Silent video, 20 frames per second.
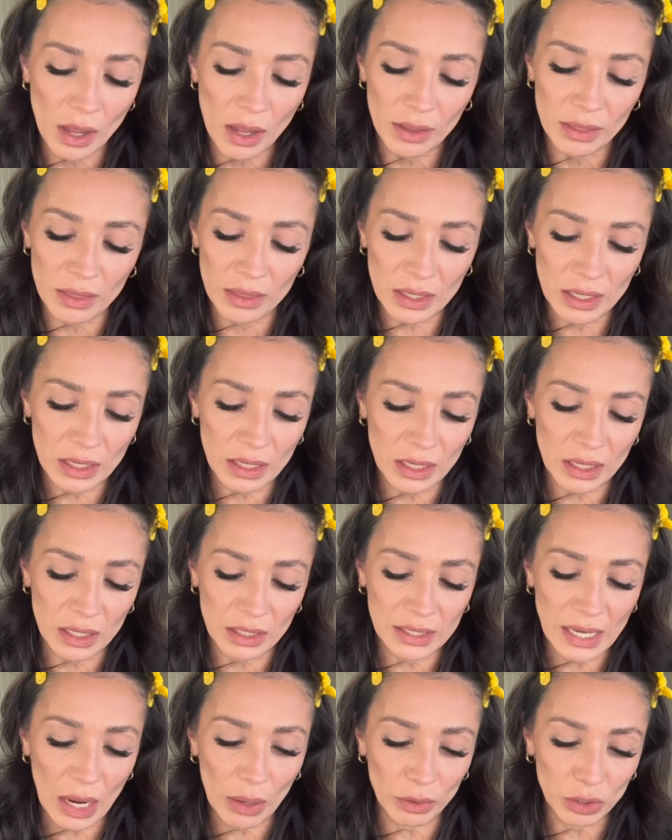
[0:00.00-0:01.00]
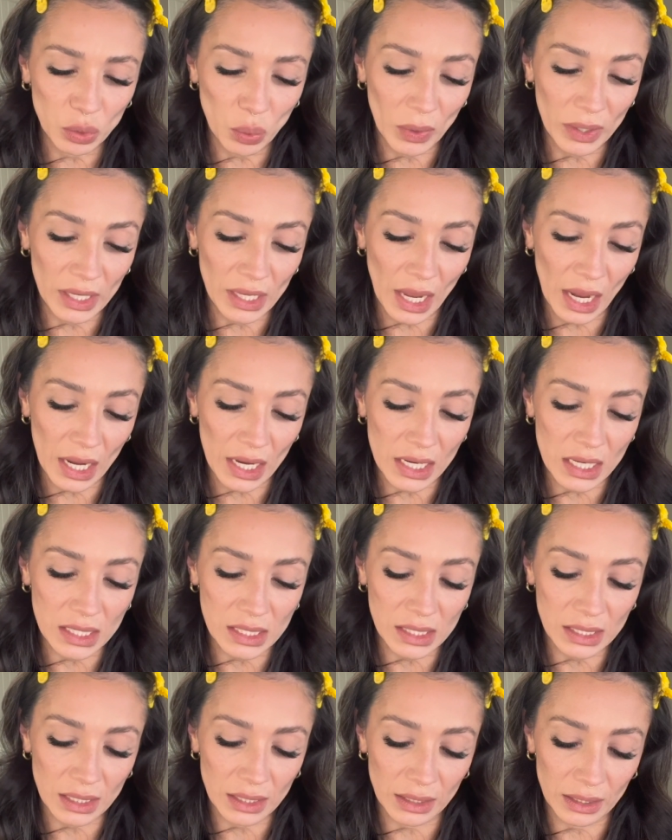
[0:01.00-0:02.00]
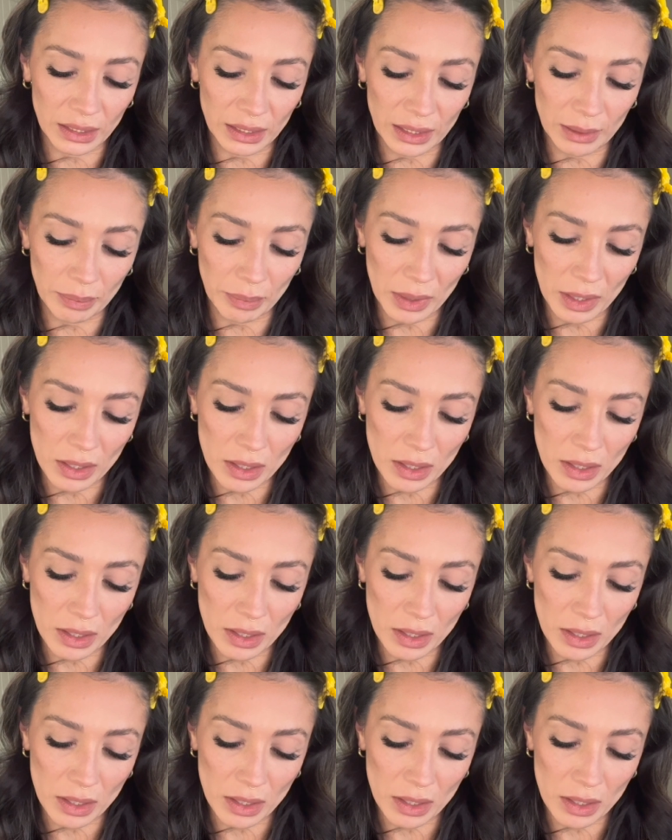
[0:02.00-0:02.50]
the Tower 28 Lip